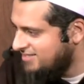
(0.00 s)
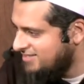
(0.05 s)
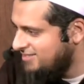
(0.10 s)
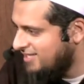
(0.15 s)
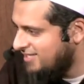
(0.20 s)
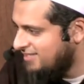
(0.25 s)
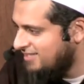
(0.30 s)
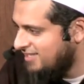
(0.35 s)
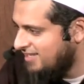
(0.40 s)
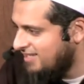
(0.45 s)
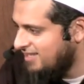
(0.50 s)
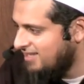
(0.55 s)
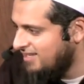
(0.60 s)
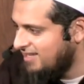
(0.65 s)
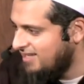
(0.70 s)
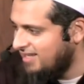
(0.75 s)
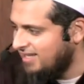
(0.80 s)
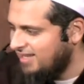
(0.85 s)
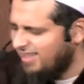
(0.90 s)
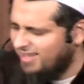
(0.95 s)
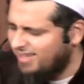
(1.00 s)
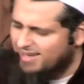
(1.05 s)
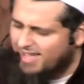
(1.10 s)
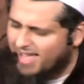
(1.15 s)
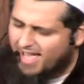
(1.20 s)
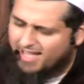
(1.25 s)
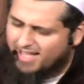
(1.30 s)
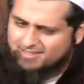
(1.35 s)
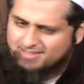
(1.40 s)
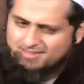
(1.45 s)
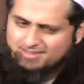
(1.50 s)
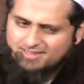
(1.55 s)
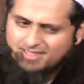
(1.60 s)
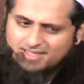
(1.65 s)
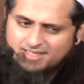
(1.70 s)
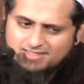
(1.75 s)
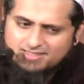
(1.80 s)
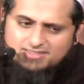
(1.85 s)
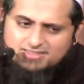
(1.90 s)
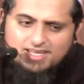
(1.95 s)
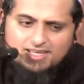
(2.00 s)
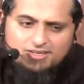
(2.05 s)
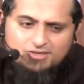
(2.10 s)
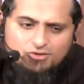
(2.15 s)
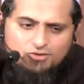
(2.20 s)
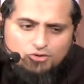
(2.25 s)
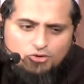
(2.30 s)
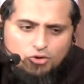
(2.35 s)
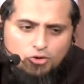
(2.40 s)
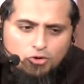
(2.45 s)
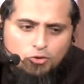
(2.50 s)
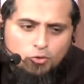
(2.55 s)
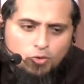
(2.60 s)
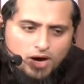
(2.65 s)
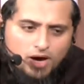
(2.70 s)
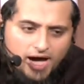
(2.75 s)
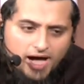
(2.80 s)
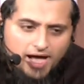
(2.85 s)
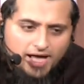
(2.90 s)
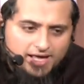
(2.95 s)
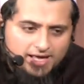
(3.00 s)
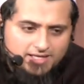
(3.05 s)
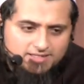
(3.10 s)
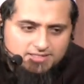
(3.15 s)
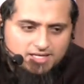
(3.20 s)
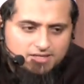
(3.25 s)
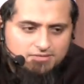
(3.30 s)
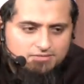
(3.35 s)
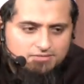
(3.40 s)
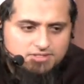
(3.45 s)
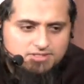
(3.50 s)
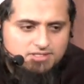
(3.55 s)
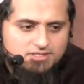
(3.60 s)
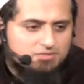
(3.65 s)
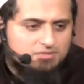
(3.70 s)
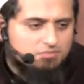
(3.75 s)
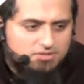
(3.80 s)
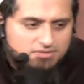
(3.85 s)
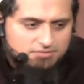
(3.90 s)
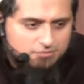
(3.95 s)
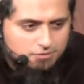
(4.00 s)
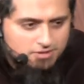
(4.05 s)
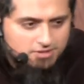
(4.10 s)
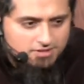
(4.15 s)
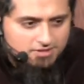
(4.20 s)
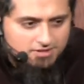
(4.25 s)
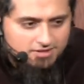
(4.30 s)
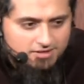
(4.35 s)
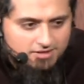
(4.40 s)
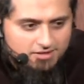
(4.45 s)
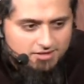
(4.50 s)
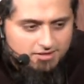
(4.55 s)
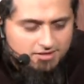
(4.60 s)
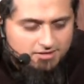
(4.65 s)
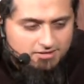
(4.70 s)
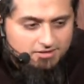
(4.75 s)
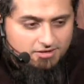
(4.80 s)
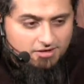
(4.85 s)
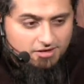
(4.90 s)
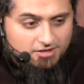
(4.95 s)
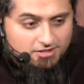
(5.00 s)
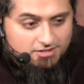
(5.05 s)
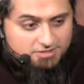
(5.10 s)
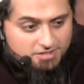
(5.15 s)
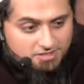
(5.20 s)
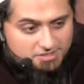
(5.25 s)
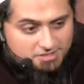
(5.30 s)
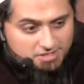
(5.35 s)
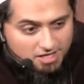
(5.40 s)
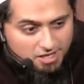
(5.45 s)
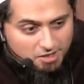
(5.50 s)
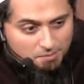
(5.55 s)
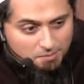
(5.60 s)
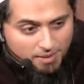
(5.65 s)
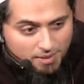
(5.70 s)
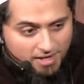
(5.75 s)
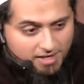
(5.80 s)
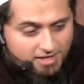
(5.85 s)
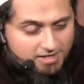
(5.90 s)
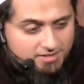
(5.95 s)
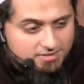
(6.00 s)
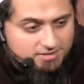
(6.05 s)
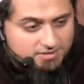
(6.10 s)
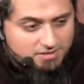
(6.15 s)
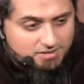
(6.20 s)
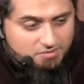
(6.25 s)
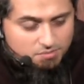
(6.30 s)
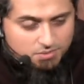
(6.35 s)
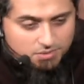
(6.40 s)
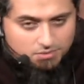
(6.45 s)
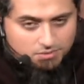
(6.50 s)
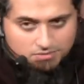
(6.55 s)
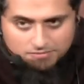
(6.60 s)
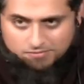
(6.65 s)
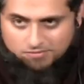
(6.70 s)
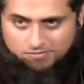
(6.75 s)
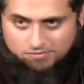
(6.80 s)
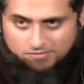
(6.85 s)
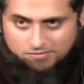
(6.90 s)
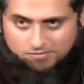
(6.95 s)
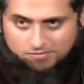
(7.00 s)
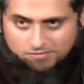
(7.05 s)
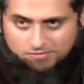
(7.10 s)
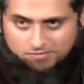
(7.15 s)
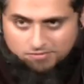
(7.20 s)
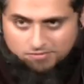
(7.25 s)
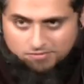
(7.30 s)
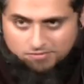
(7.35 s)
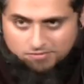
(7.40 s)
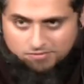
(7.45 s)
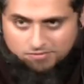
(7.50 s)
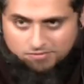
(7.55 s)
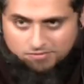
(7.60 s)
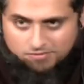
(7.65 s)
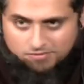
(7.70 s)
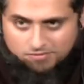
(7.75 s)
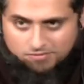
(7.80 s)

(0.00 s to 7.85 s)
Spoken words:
Jannah, it has things that no eye has ever seen before. There are such amazing, beautiful things in paradise